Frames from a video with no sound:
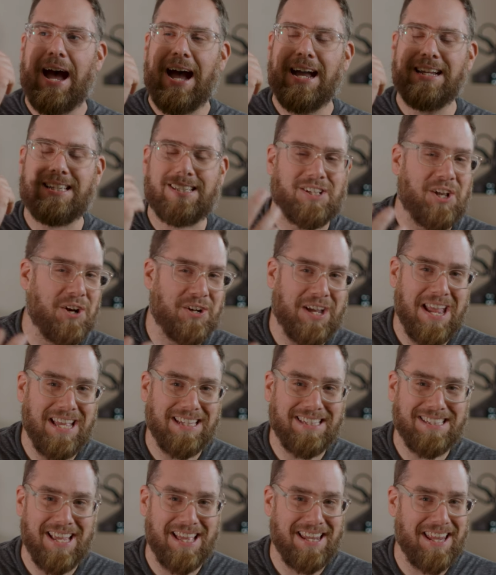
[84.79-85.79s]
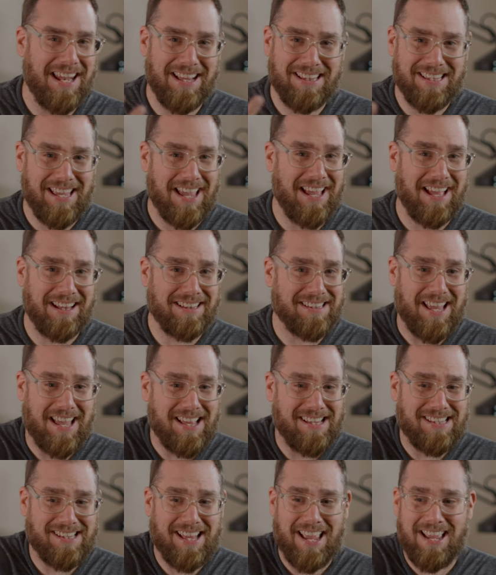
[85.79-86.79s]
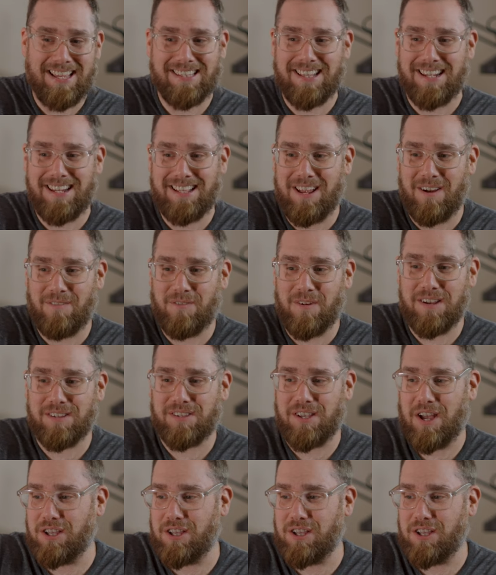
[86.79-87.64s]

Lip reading: I still can't say that I taste any difference.